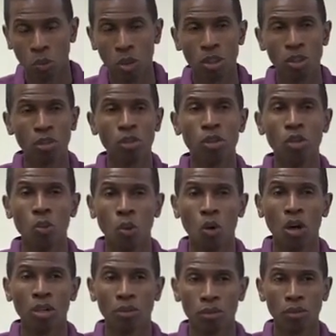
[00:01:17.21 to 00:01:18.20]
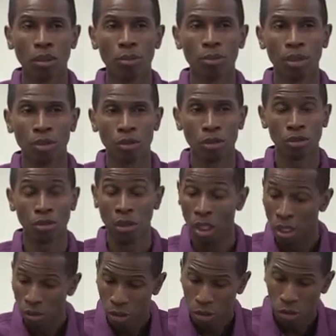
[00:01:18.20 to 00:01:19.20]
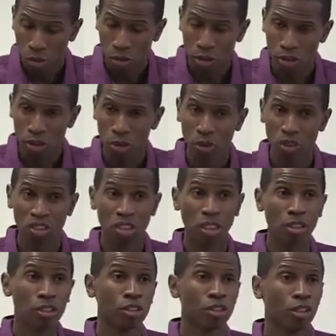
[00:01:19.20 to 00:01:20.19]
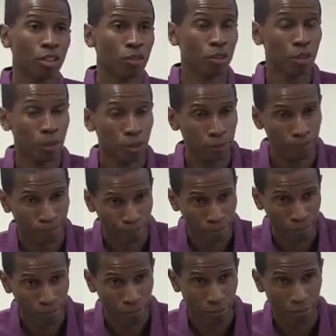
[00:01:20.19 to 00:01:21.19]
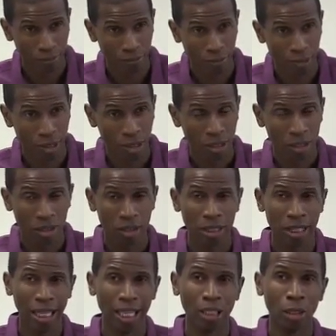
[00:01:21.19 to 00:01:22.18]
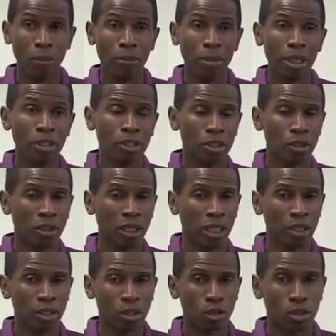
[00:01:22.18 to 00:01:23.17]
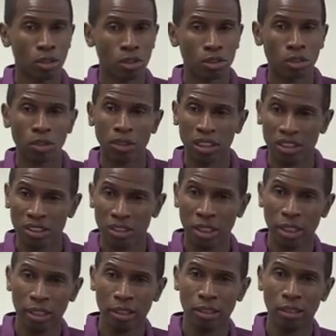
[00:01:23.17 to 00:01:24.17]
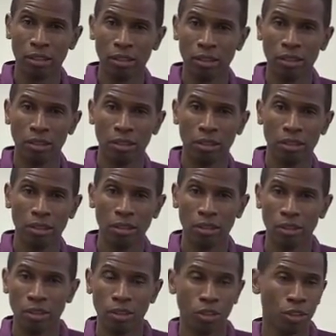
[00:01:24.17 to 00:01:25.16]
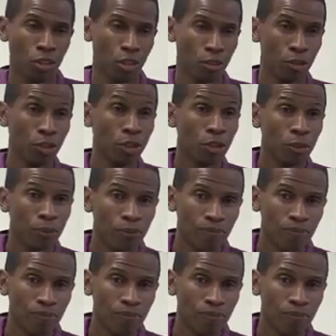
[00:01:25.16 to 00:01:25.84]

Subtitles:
What do you want from the crystal? The crystal is there to serve you. The elemental in the crystal is there to serve you.